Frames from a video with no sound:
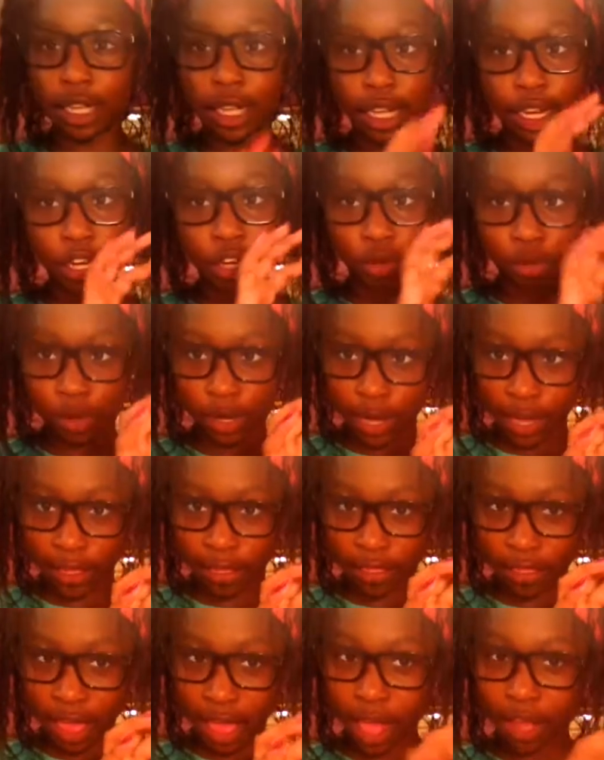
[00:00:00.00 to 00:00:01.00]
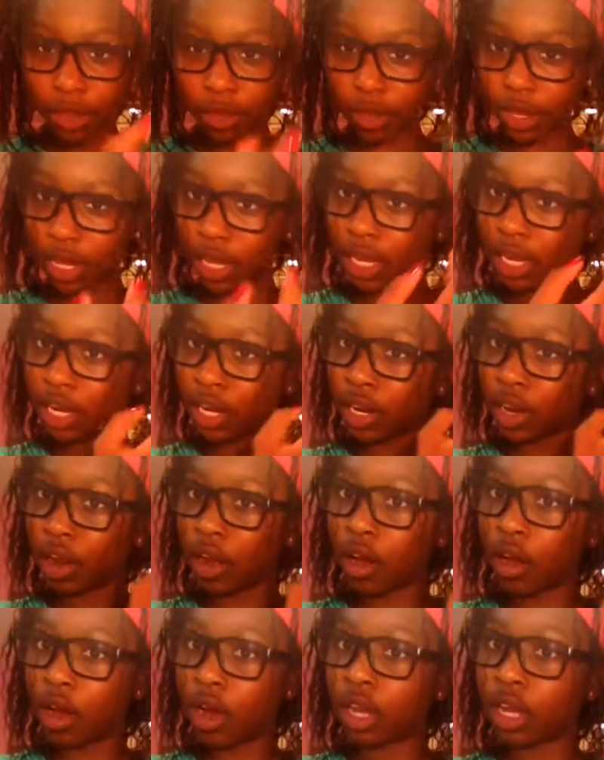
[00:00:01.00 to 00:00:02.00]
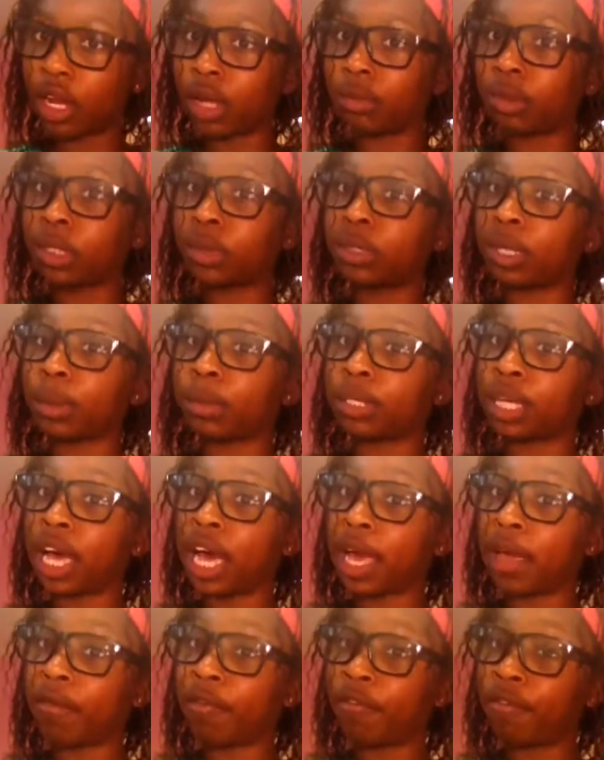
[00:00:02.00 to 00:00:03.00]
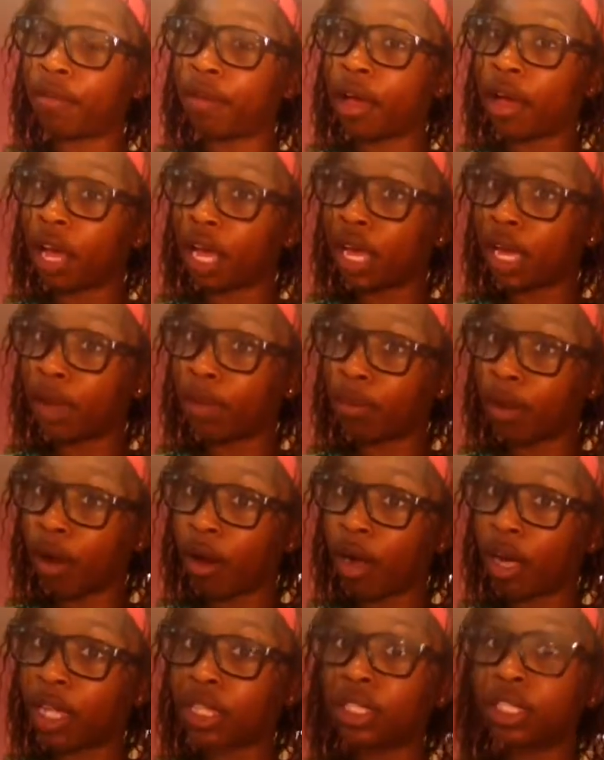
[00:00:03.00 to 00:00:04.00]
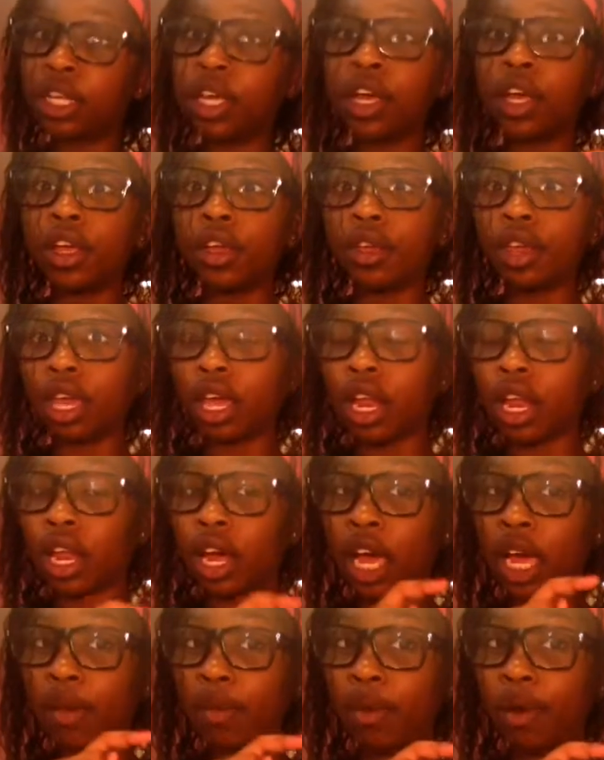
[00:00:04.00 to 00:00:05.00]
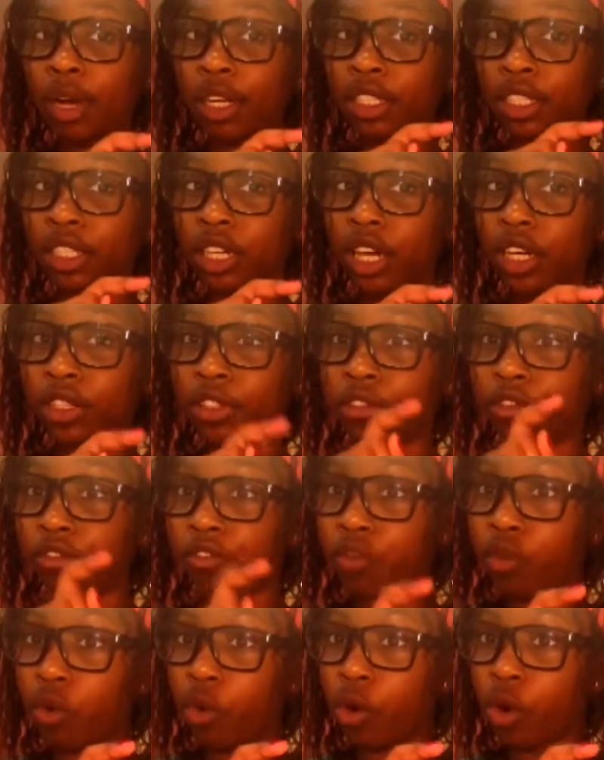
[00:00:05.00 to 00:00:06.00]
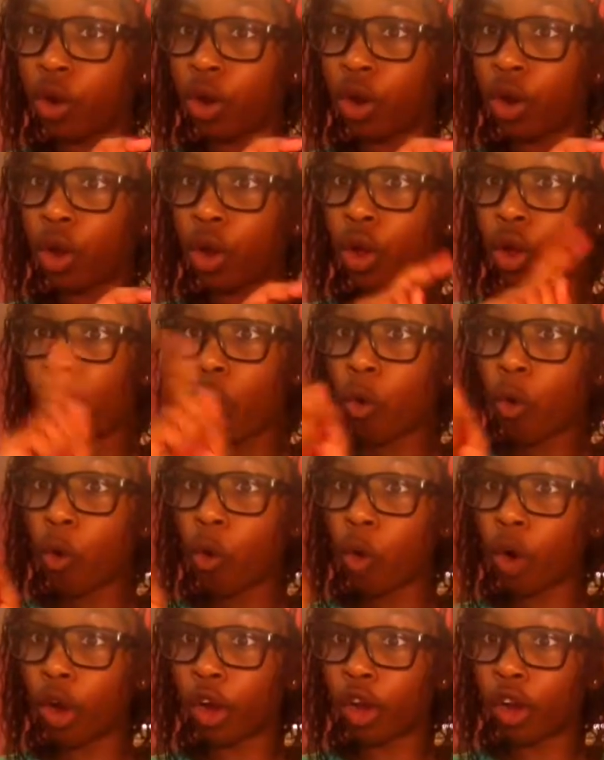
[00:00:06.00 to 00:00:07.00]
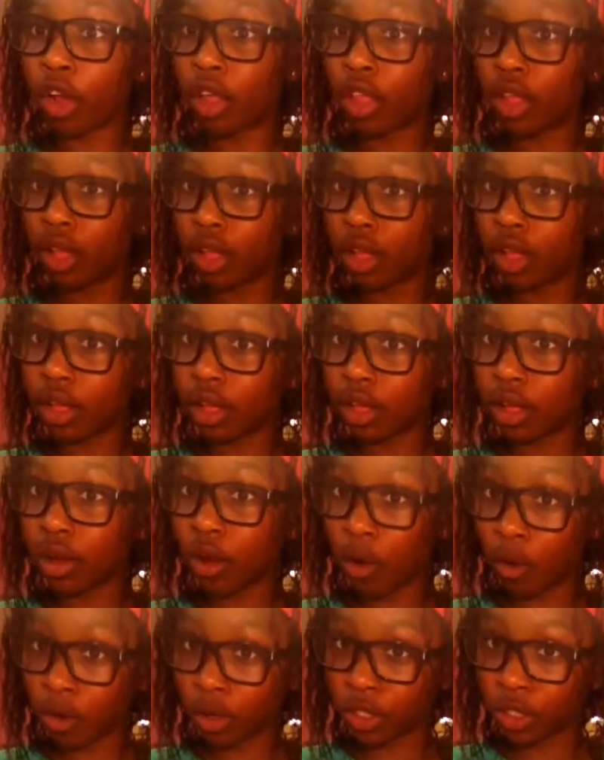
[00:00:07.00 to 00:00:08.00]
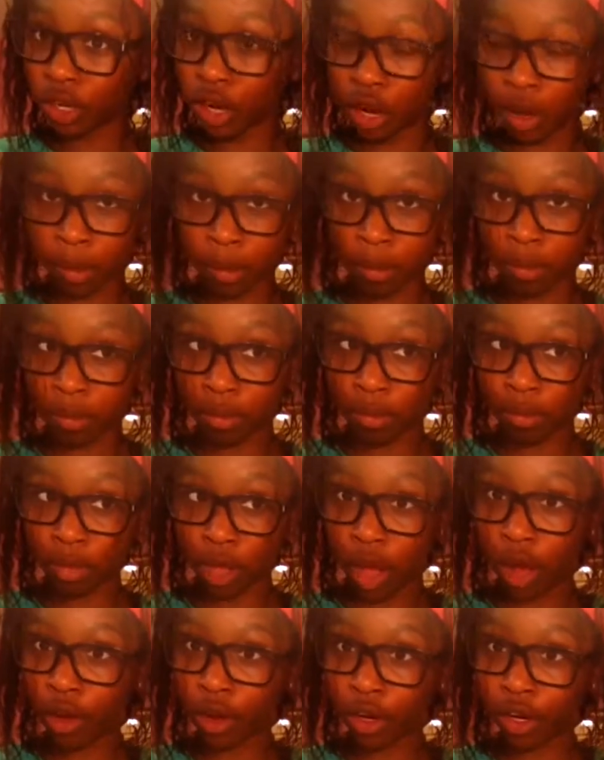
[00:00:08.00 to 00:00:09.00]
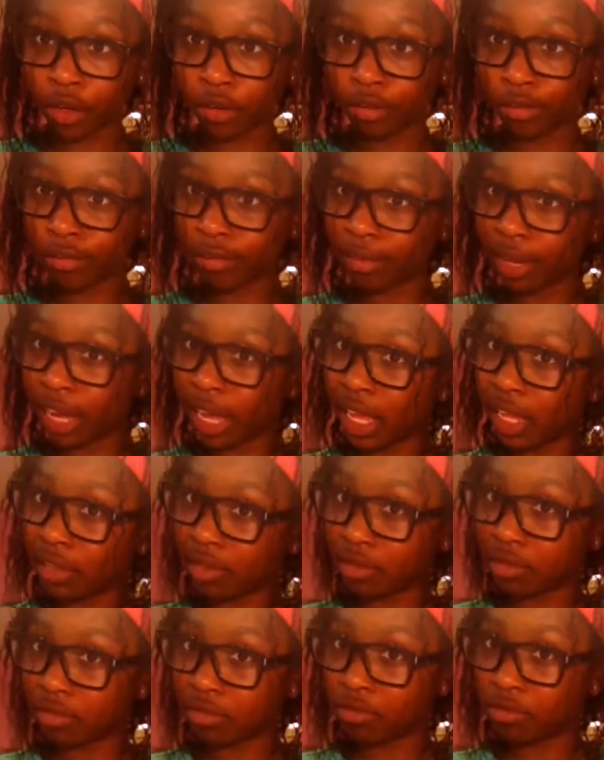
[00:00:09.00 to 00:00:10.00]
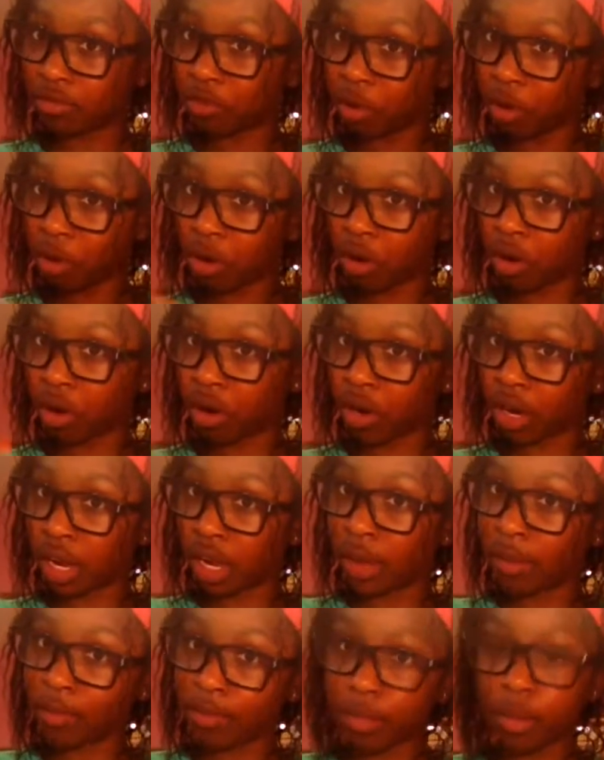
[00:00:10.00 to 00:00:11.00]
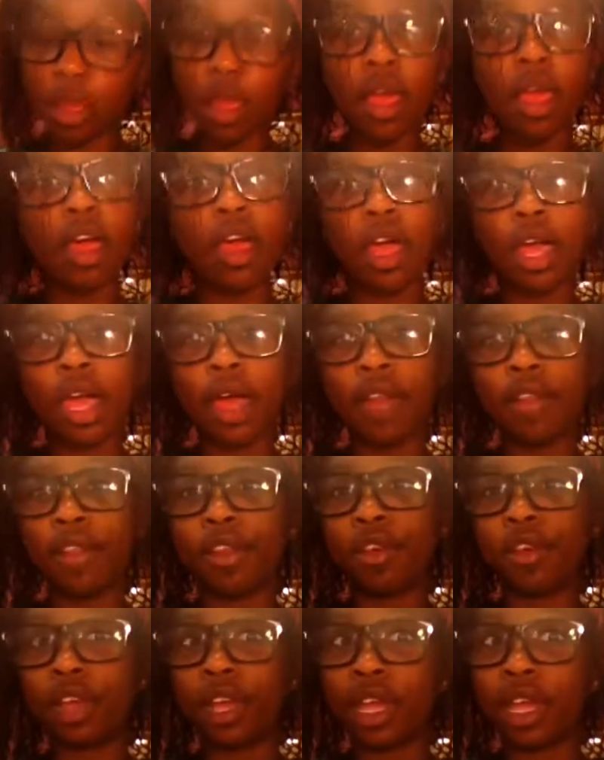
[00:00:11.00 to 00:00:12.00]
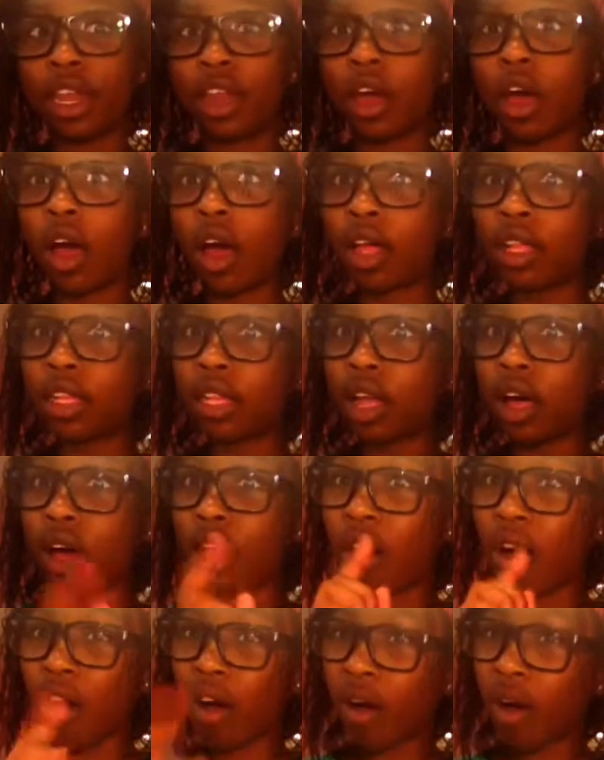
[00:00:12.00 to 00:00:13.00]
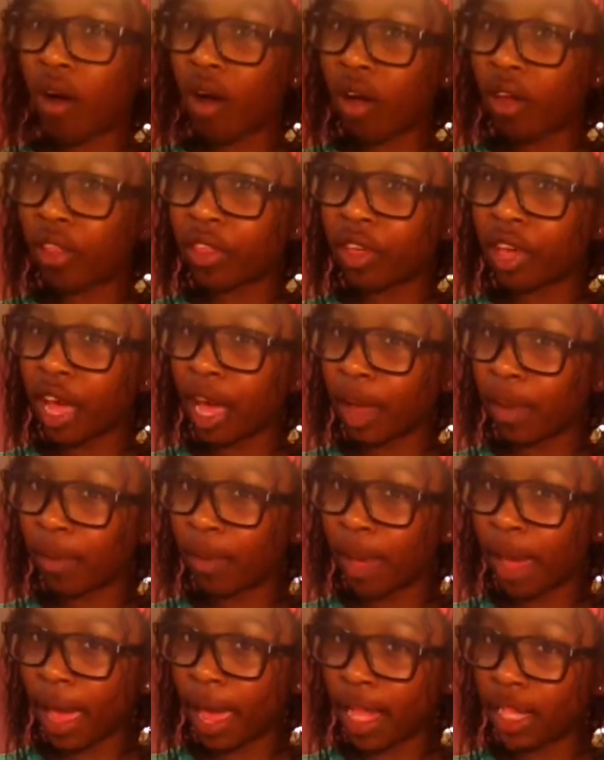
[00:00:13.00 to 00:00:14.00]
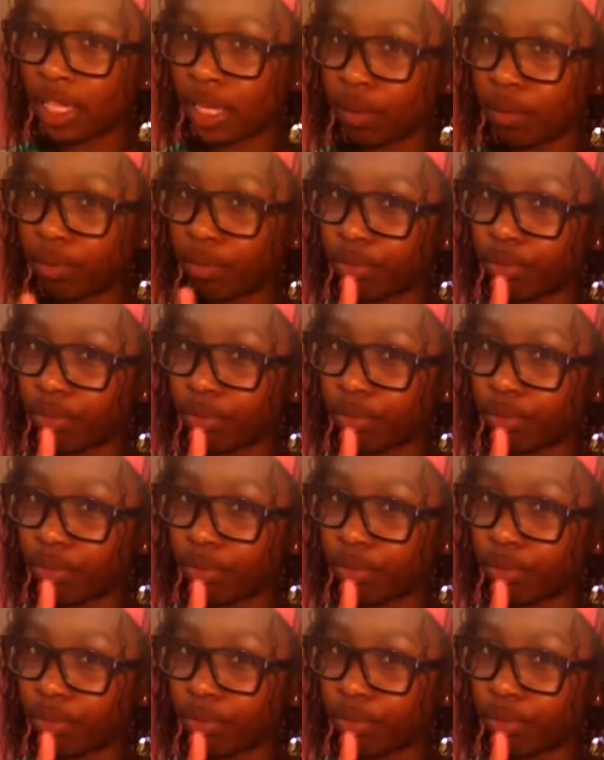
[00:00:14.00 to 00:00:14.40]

and you will get that. You can get it on some types of iPods. You can get an iPod Touch 4 or old younger, I guess, 4 or up, and then you can get it on all the iPads, I'm